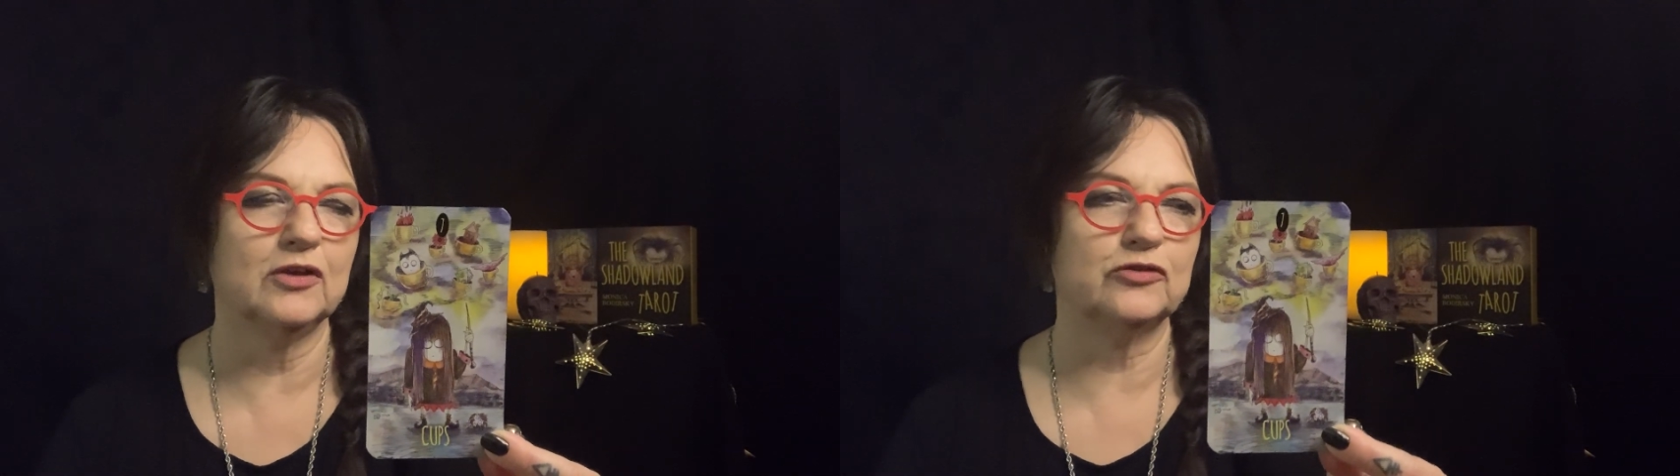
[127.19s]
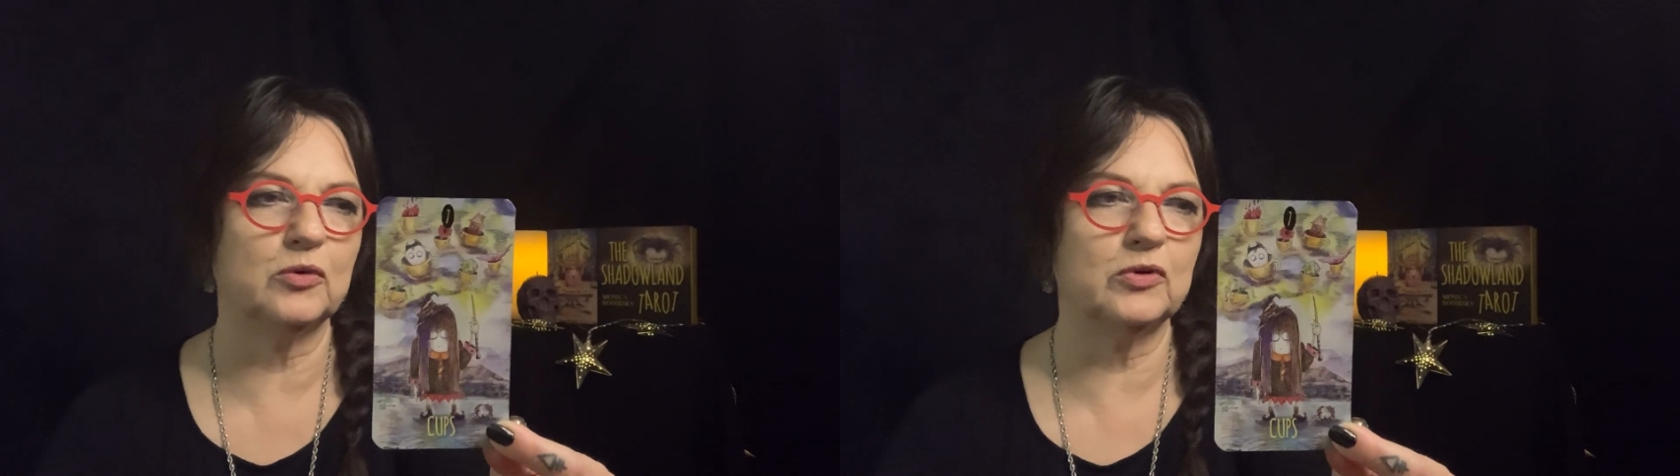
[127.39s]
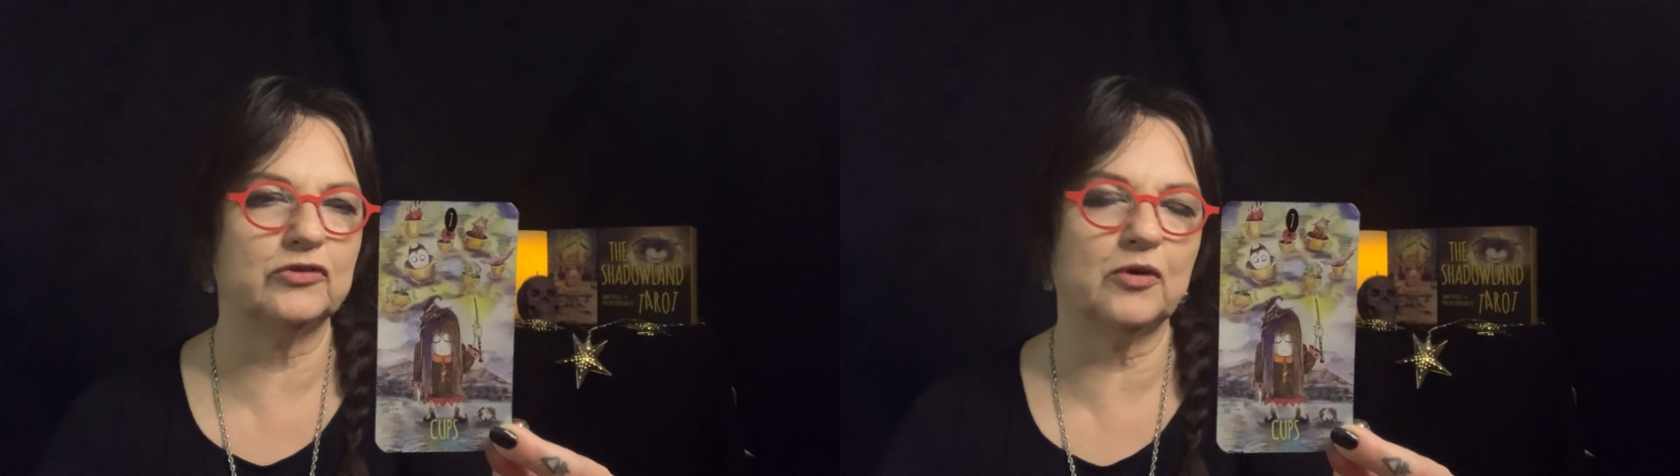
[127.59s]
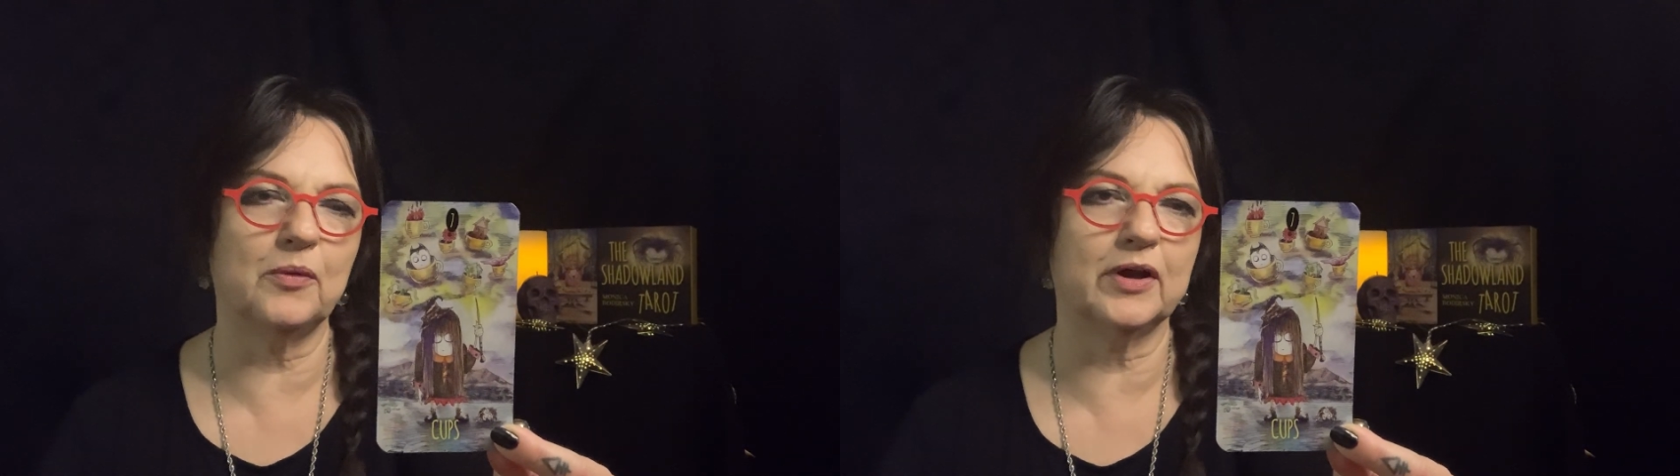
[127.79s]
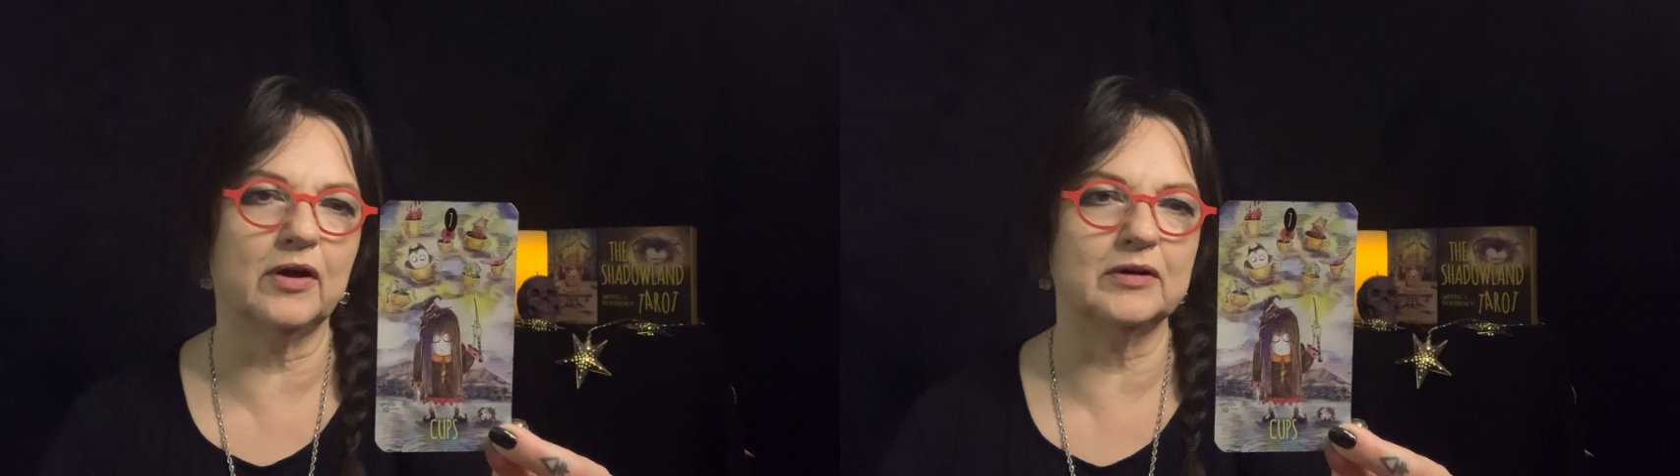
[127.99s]
So what's
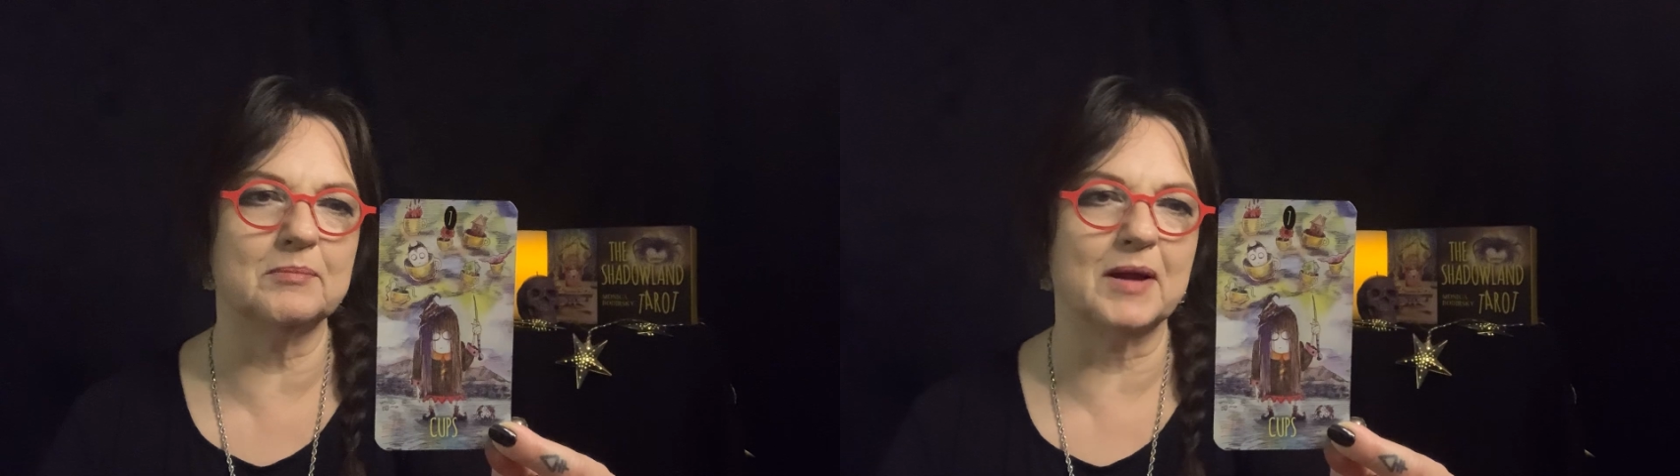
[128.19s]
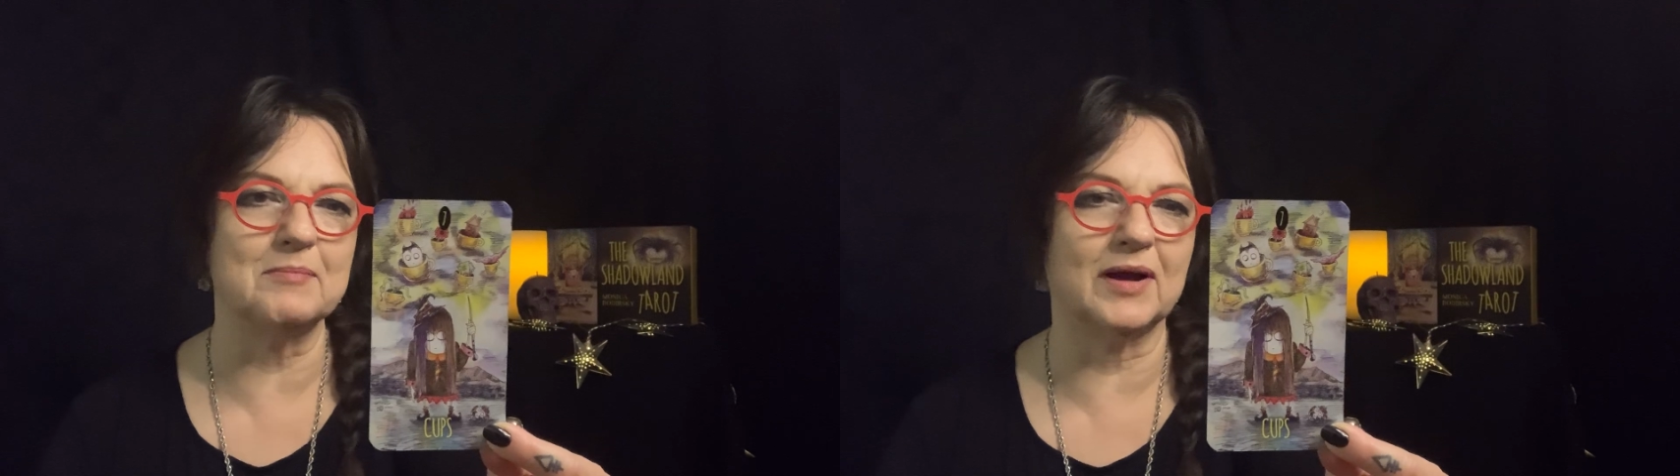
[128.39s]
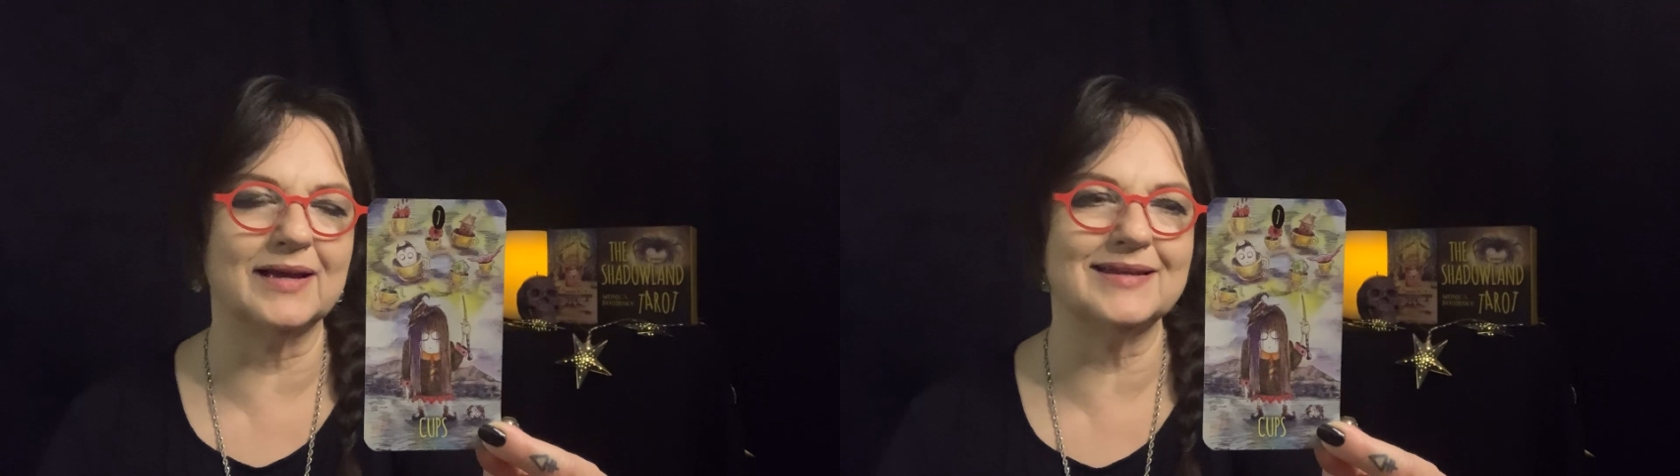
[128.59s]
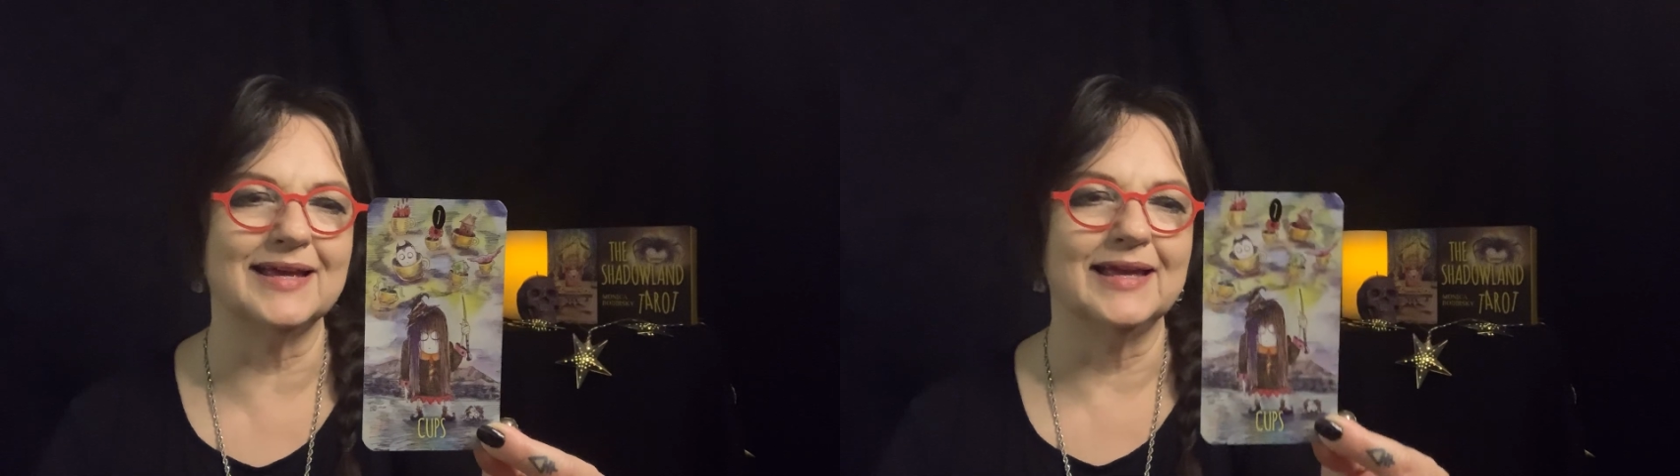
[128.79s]
going on in my mind?